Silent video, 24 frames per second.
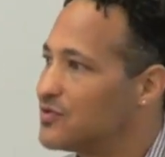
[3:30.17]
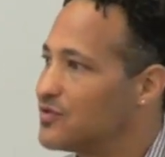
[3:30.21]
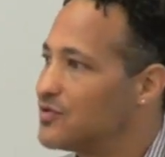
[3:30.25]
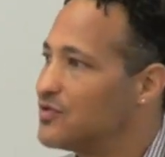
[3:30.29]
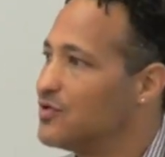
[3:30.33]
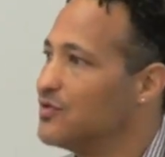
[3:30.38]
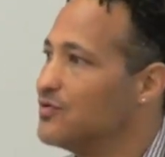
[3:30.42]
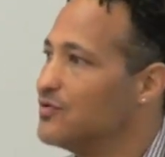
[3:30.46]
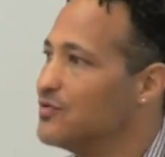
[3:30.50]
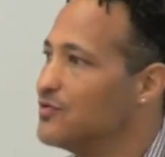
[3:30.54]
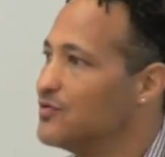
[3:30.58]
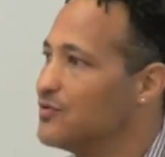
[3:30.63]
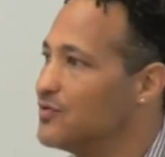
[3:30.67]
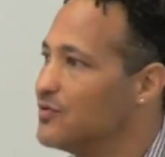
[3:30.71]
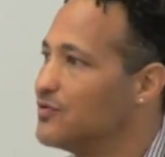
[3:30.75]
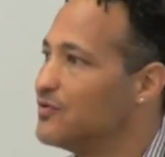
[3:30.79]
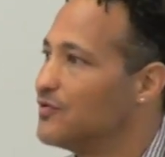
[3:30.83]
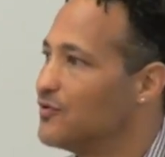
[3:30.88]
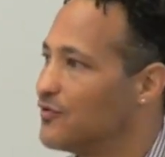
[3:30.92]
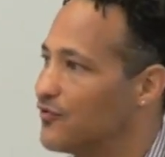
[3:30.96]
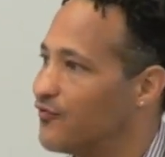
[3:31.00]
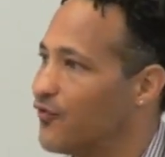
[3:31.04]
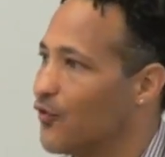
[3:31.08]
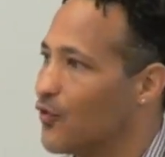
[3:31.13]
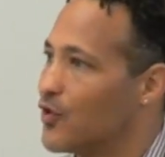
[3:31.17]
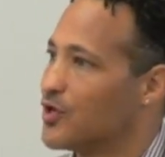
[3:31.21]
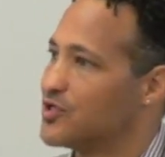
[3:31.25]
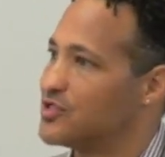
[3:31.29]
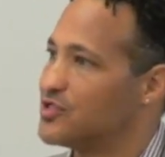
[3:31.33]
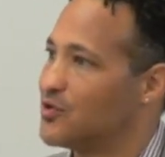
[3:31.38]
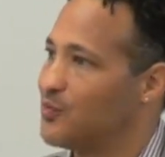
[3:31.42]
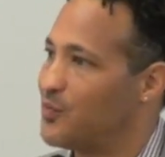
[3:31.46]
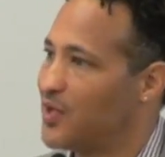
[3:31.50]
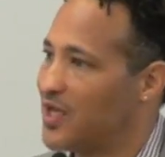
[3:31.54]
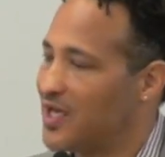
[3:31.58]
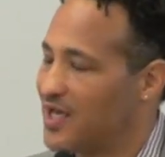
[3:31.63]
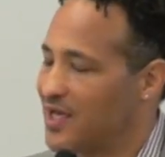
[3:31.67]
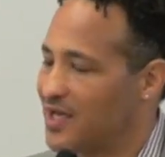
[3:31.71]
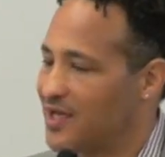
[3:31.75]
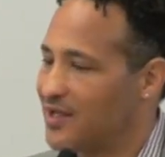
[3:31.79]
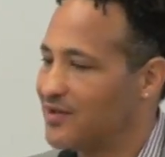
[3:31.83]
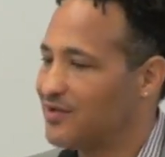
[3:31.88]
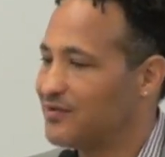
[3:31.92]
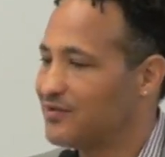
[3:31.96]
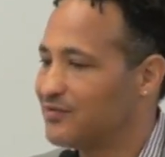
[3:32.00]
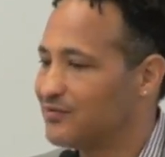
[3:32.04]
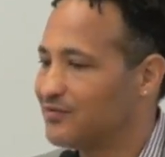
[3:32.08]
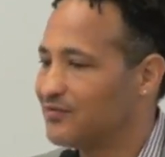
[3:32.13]
to for
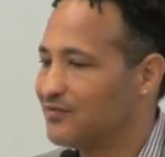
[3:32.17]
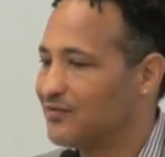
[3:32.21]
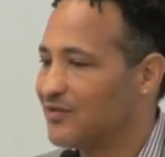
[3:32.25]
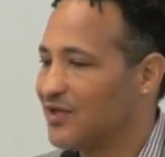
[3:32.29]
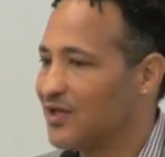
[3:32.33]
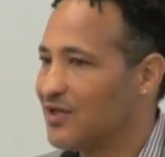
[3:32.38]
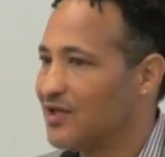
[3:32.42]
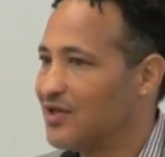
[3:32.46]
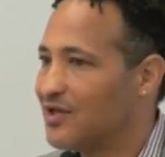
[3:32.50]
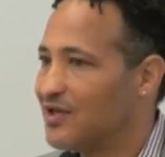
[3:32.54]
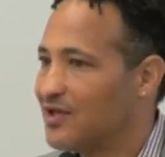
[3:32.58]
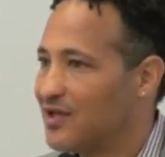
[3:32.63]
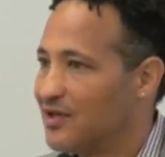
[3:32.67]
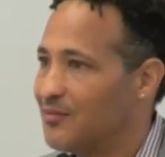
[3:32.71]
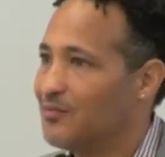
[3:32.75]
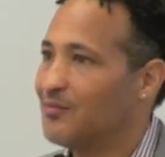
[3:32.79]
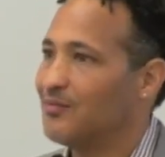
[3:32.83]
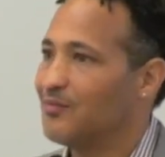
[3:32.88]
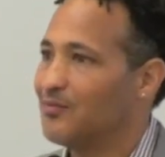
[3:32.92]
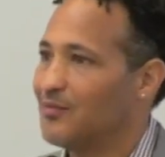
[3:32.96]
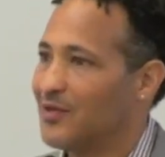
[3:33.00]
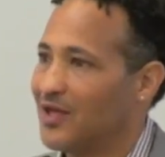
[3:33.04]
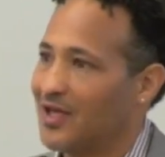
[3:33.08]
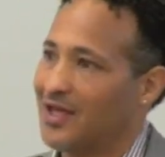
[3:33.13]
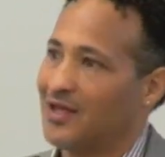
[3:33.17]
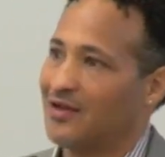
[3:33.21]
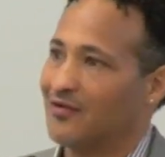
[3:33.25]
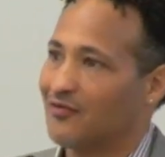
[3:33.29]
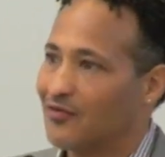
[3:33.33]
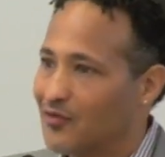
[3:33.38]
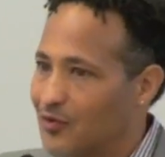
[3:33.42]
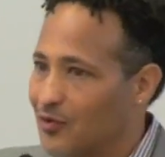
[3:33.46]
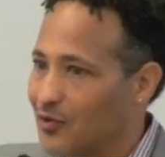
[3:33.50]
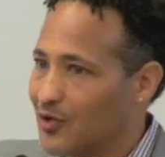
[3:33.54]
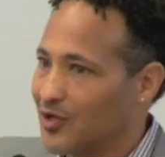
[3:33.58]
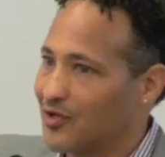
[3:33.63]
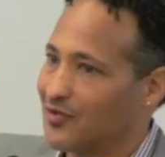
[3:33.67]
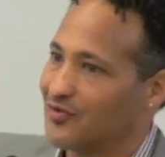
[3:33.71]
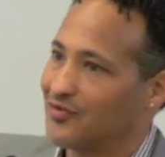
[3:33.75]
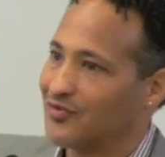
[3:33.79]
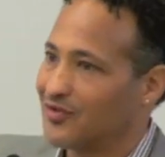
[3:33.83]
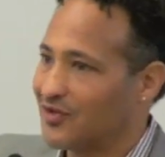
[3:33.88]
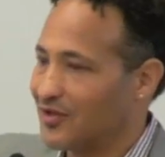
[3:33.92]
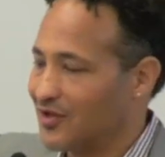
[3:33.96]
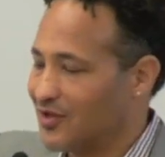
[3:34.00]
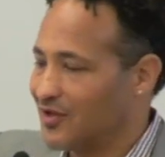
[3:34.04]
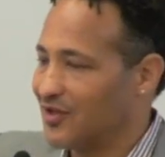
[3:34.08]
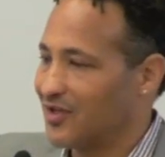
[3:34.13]
Japan, and of
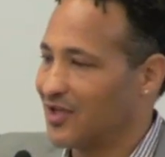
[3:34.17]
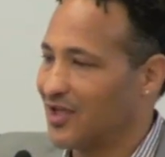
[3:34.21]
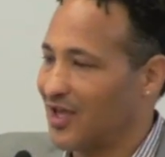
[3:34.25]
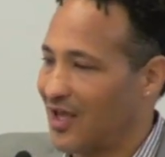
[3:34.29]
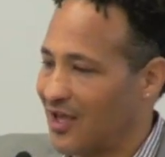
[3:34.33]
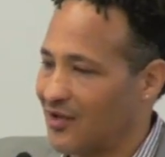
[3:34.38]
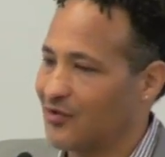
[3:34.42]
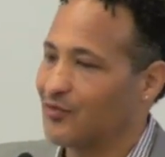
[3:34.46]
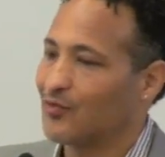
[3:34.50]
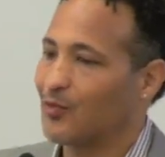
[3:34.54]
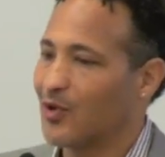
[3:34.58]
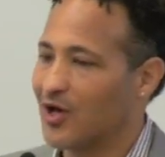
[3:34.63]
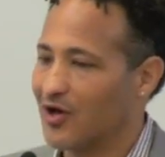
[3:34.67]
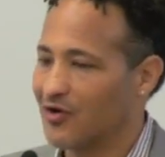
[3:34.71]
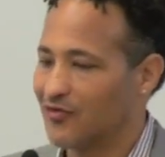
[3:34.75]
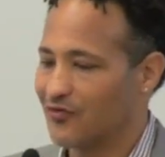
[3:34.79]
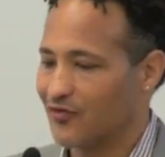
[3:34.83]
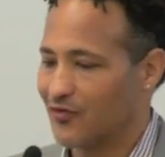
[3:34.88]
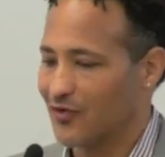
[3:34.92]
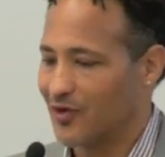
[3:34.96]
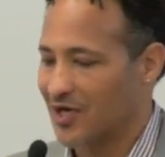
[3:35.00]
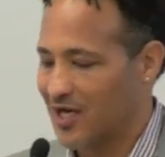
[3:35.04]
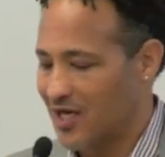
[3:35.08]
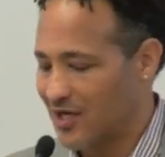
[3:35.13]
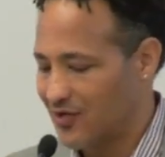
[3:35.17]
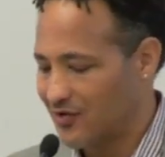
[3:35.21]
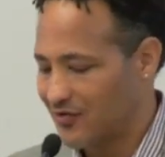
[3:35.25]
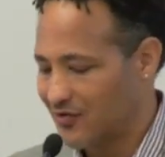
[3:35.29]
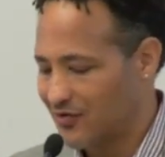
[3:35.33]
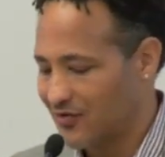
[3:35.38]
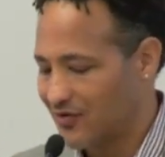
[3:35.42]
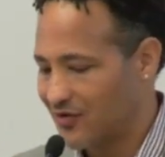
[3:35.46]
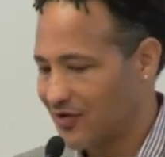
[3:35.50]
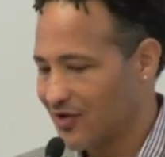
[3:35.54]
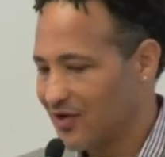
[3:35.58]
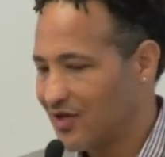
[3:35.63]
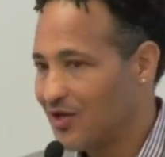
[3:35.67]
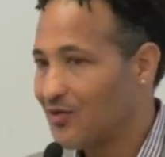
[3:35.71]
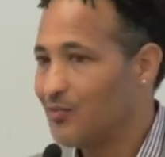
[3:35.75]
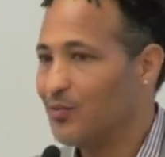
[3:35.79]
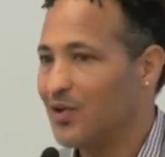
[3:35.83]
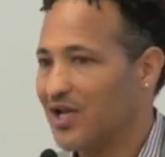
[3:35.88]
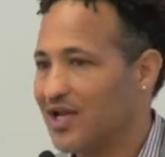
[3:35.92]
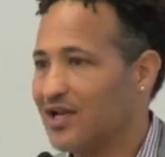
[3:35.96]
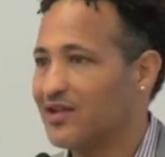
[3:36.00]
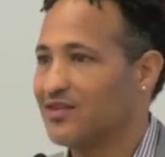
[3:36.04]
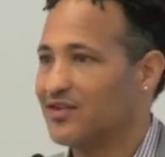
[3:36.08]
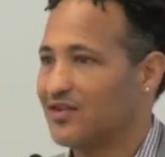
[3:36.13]
course, uh, as well for us.
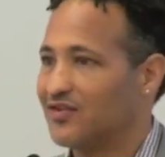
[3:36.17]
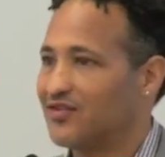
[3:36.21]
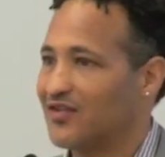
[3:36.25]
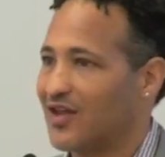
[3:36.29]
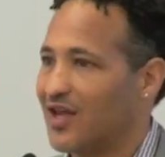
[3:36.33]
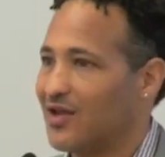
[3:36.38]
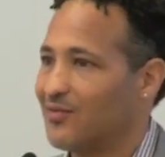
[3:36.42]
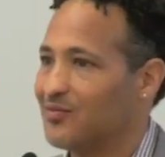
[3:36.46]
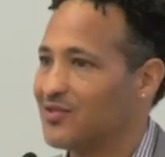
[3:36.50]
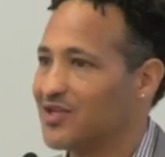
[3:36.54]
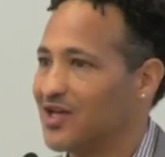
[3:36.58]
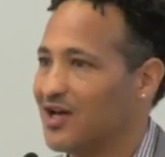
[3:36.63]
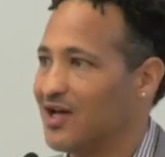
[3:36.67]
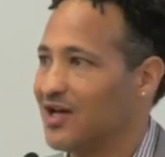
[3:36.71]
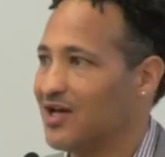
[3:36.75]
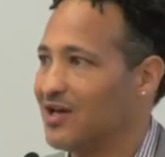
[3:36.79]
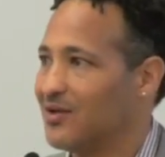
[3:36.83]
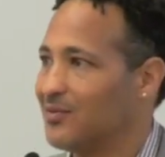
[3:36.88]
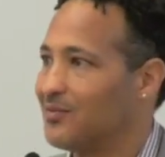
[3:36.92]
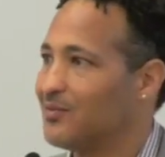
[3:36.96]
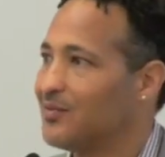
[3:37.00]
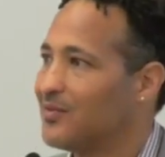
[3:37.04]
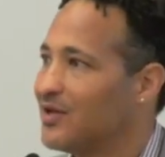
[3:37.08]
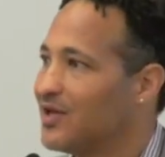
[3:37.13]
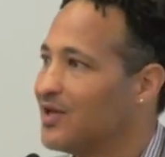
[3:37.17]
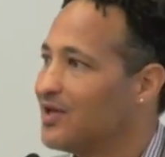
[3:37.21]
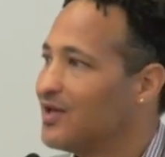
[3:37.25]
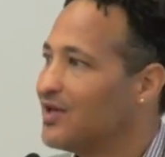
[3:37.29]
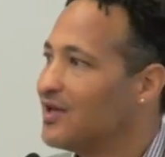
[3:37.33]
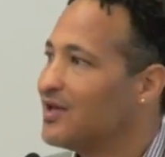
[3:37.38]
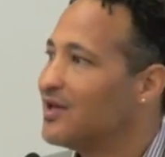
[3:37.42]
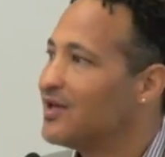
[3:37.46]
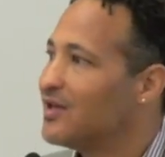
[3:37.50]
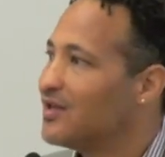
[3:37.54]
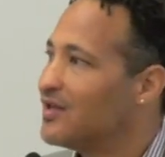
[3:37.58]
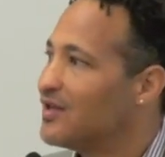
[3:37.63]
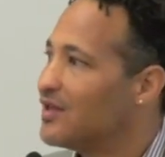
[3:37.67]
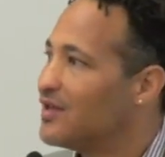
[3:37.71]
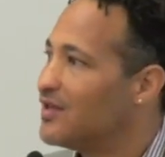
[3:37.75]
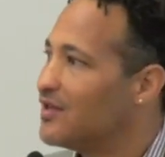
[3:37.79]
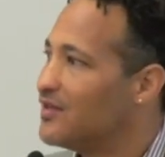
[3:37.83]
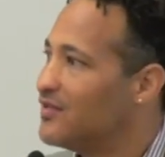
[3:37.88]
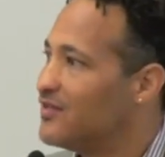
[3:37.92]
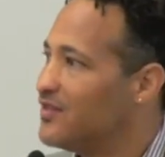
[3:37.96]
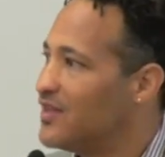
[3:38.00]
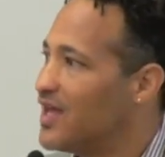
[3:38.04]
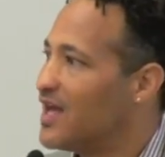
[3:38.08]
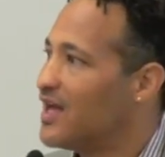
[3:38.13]
But at the same time,
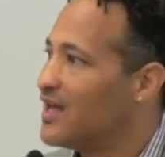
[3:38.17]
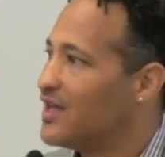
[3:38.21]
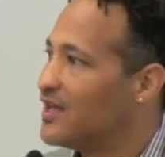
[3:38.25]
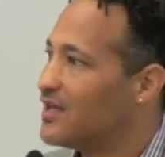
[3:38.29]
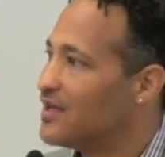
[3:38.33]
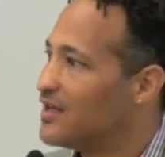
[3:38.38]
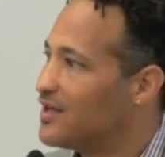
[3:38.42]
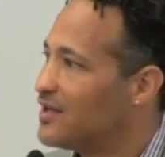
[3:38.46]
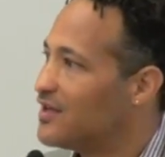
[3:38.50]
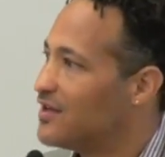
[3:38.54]
that